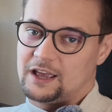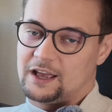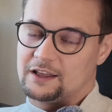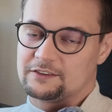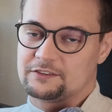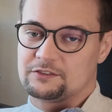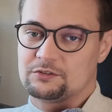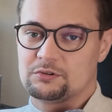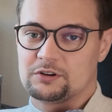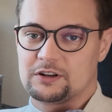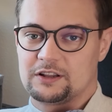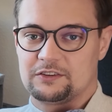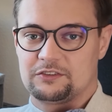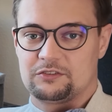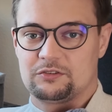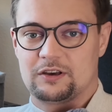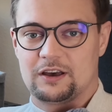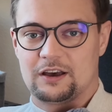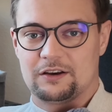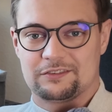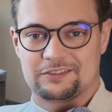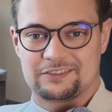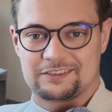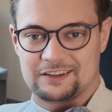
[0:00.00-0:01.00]
as soon as you
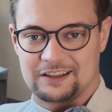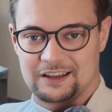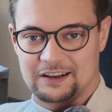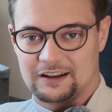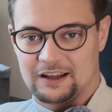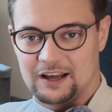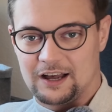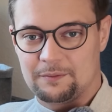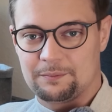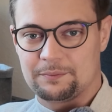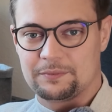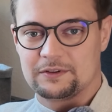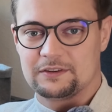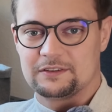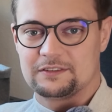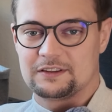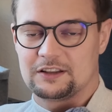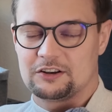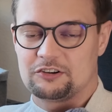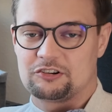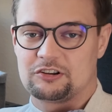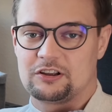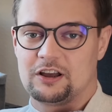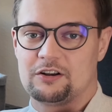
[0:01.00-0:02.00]
have set up
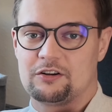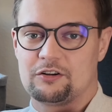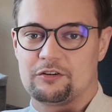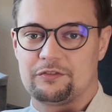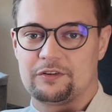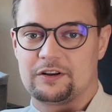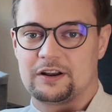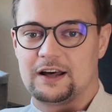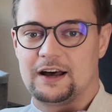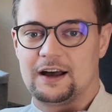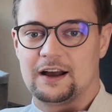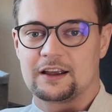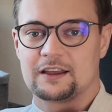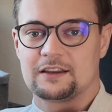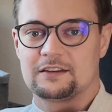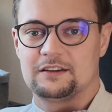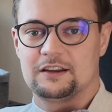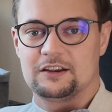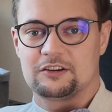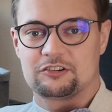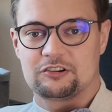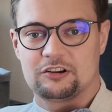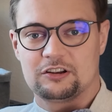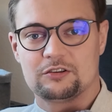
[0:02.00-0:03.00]
such kind of an
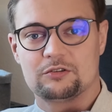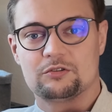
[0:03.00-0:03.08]
architecture,